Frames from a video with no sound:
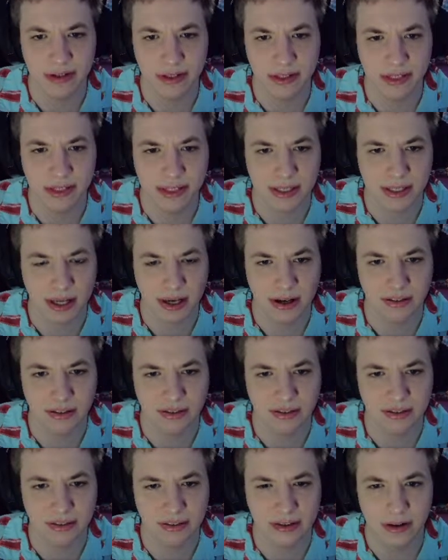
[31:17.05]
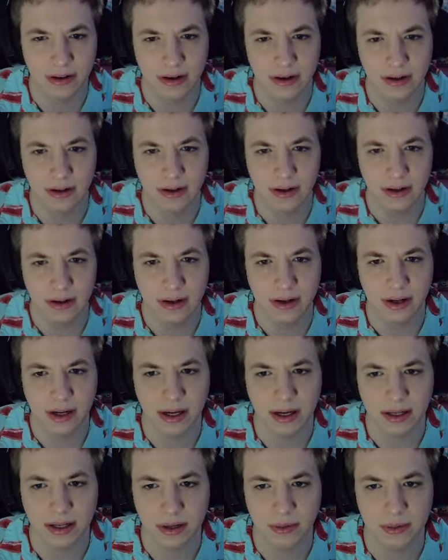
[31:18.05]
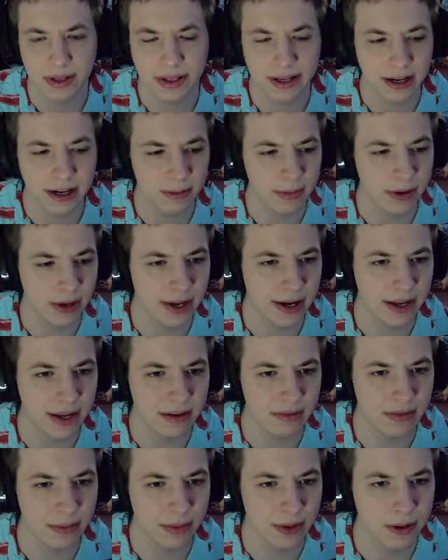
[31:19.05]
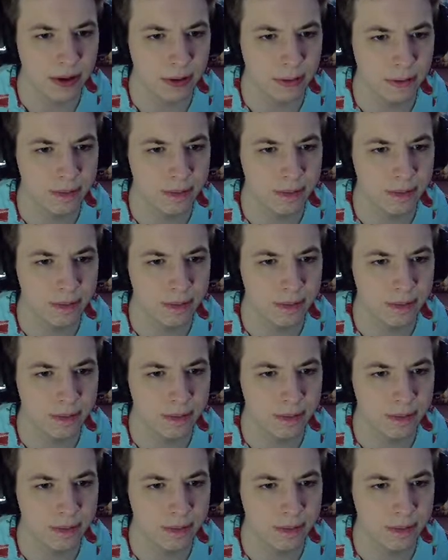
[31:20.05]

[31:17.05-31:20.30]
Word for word: stuff. Uh, don't really care about any of them, though.